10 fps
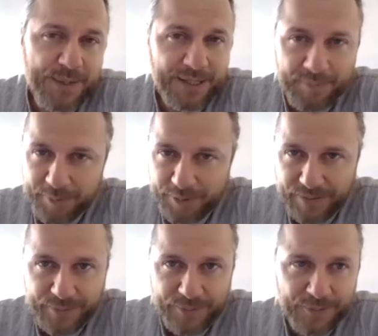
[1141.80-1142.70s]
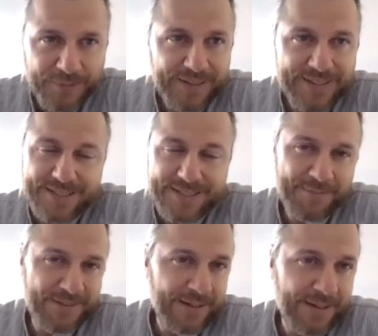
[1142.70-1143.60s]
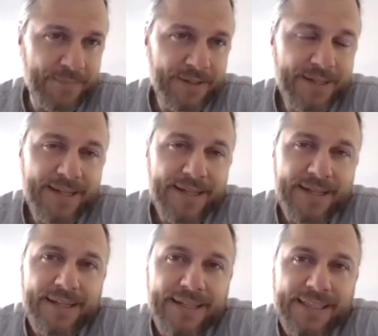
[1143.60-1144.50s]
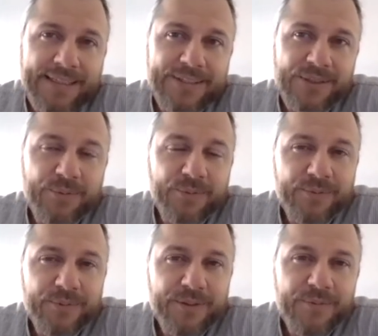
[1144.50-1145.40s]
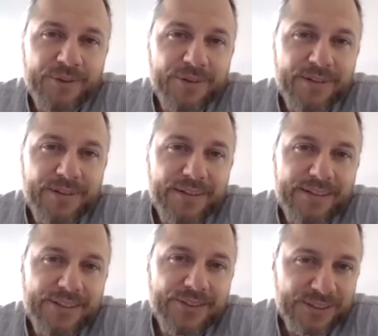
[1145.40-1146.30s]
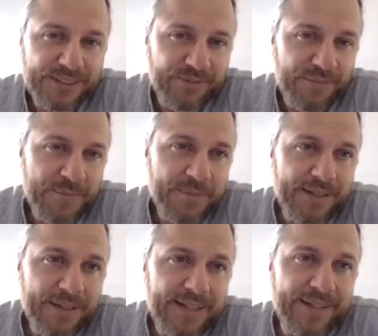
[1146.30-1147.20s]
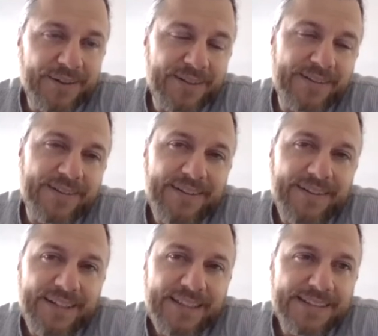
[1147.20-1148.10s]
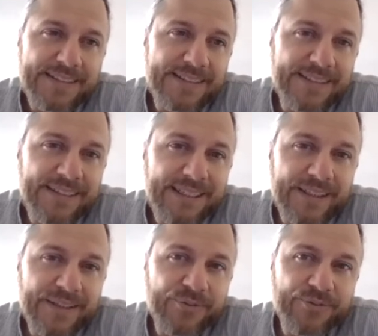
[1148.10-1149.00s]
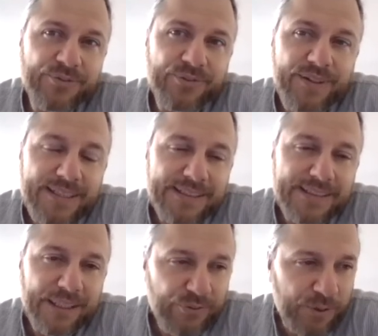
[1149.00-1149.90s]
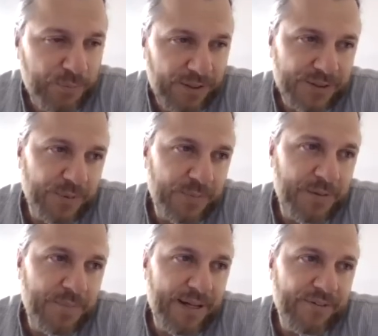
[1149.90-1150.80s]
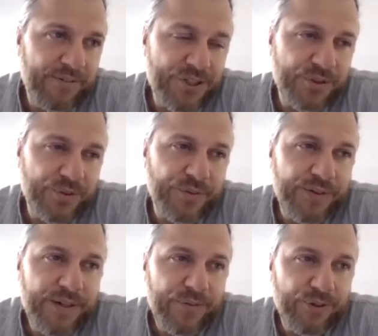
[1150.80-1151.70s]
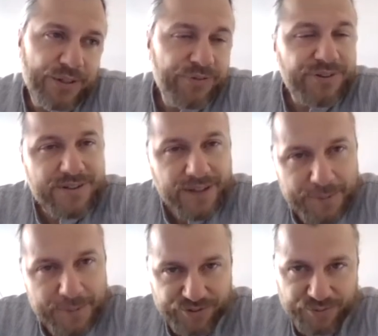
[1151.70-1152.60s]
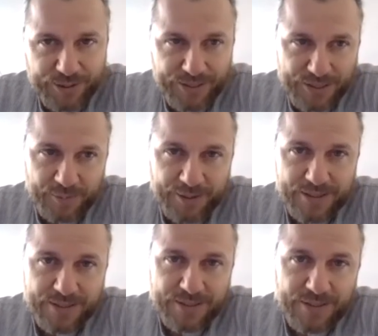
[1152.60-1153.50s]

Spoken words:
many people in the room at the same time. So we were interested from the beginning to see if Self-Help Plus would be beneficial for different types of participants.